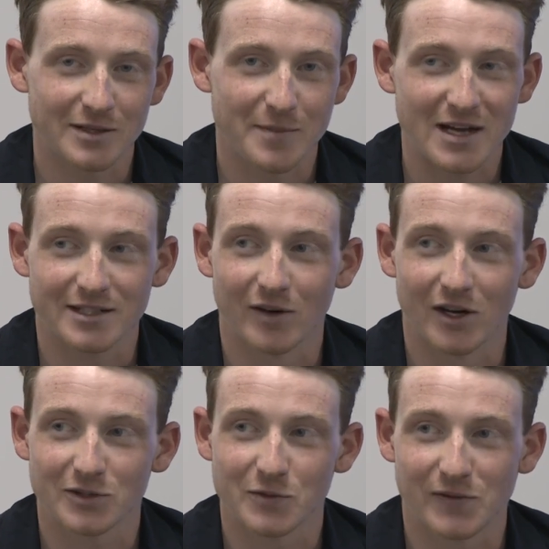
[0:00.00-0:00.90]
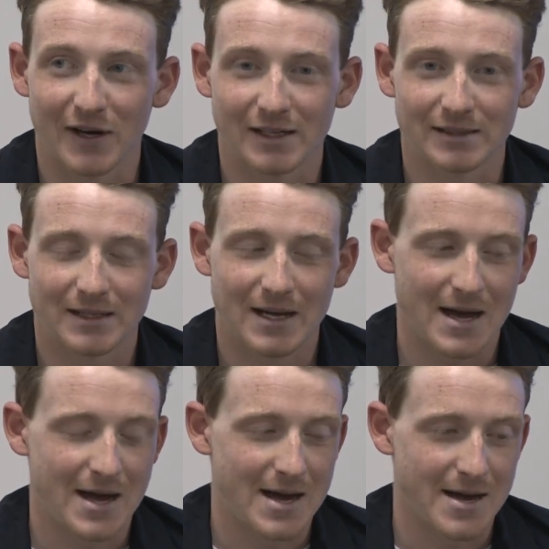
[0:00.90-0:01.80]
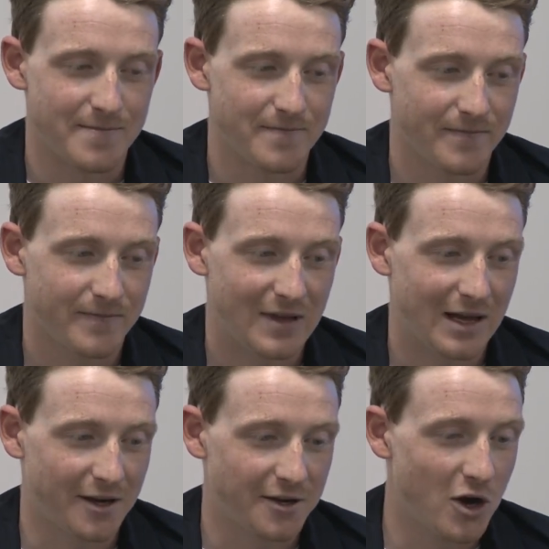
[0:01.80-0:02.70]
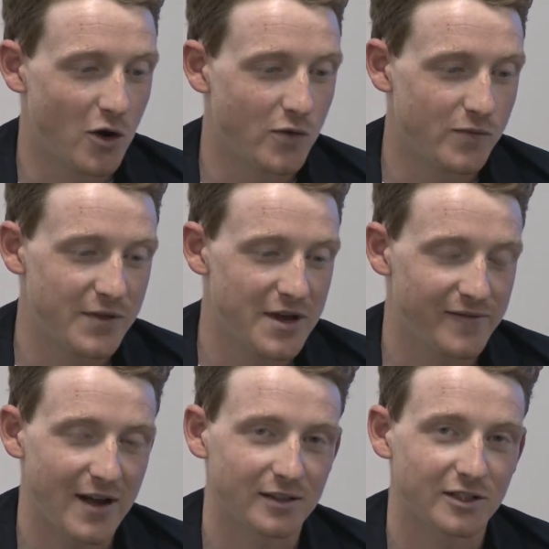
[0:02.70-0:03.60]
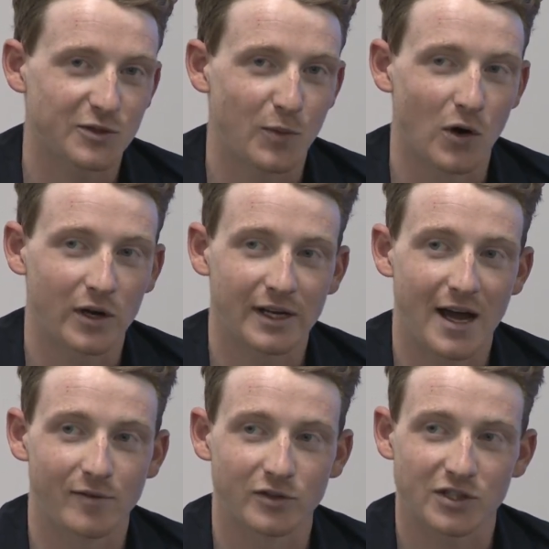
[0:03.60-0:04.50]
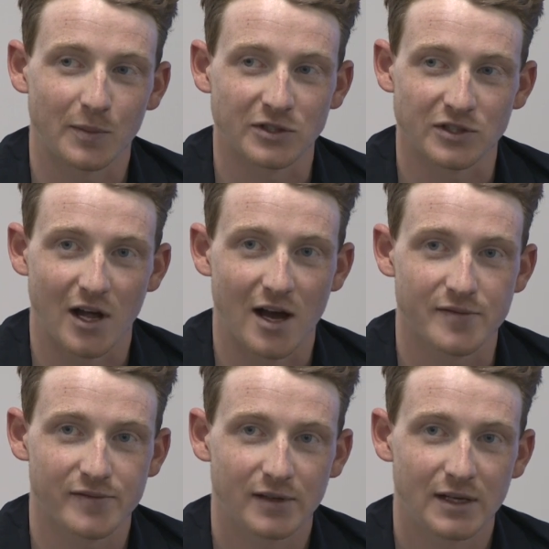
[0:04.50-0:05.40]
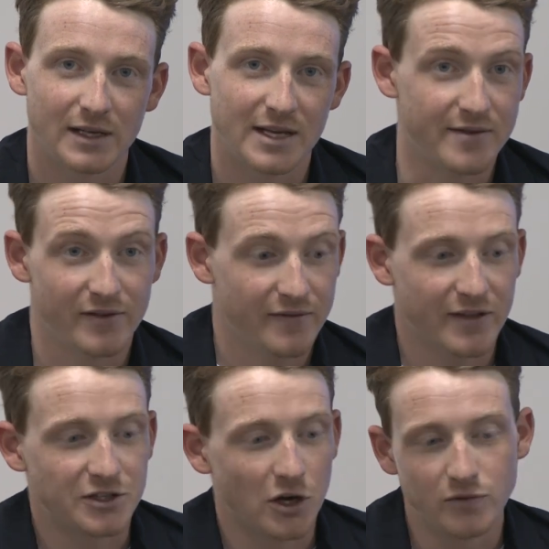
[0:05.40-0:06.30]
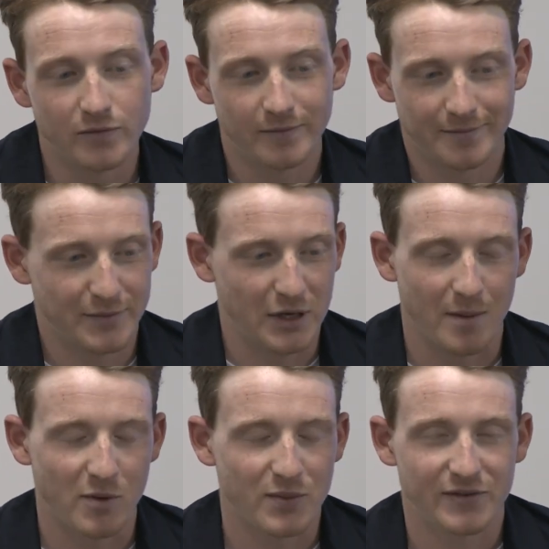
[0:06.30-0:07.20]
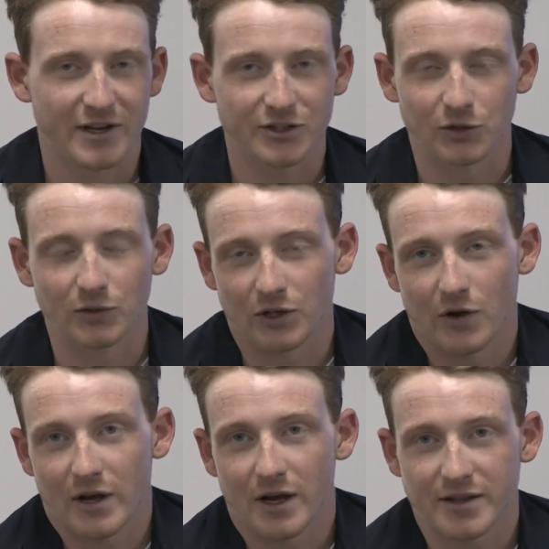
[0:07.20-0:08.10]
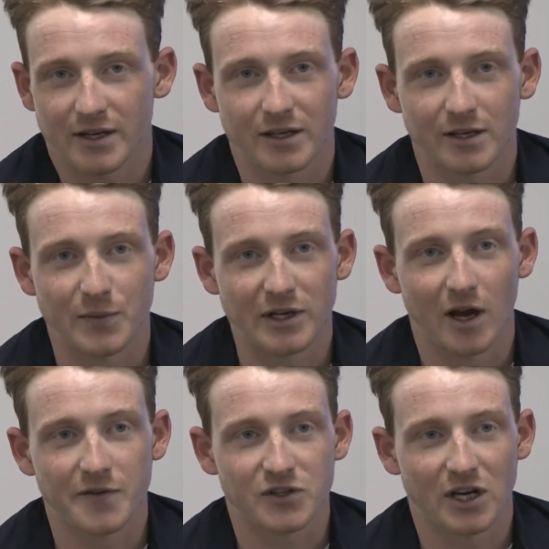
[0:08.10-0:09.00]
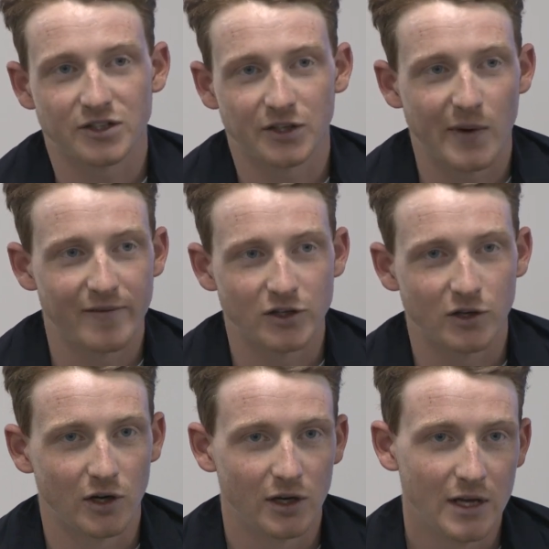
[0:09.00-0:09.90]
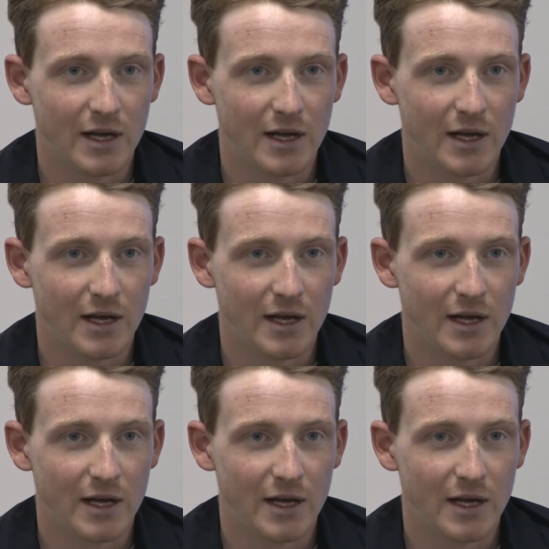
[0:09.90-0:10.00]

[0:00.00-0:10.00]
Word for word: as a massive Arsenal fan, um, and I know the effect that sport can have on someone's life, even if they don't become a professional. You know, I think it can be life-changing whether you're